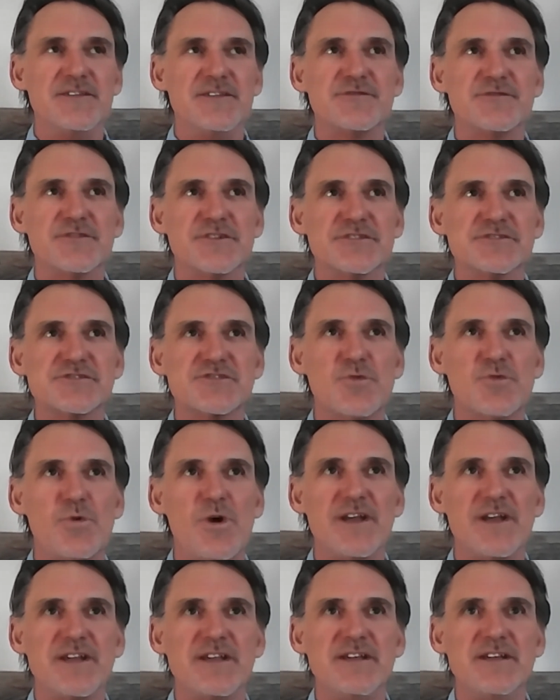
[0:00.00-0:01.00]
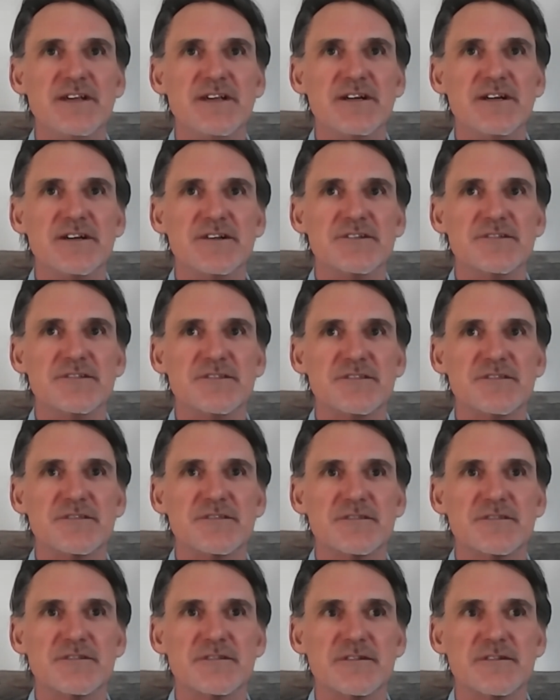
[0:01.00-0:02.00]
and the first 20
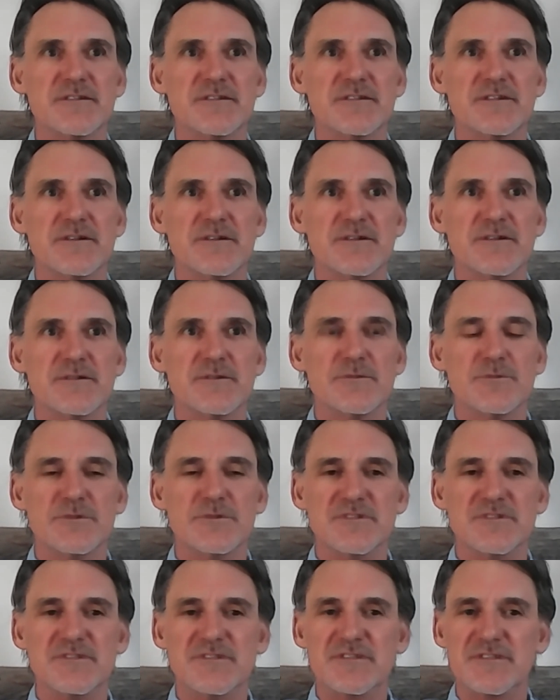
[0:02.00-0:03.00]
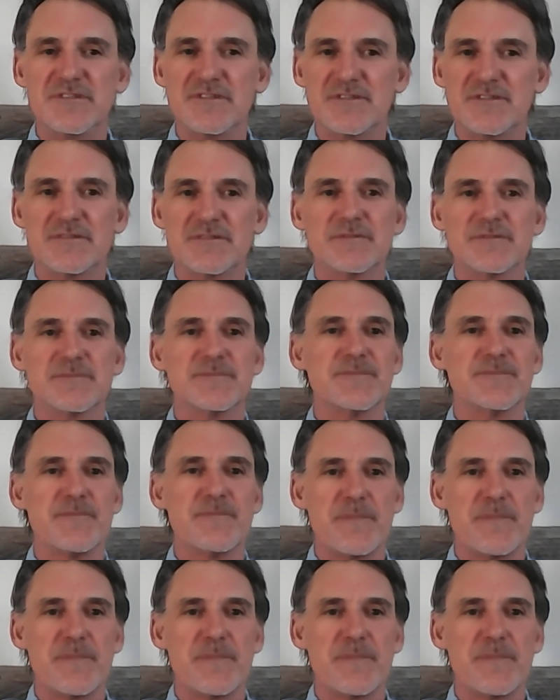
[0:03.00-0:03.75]
years was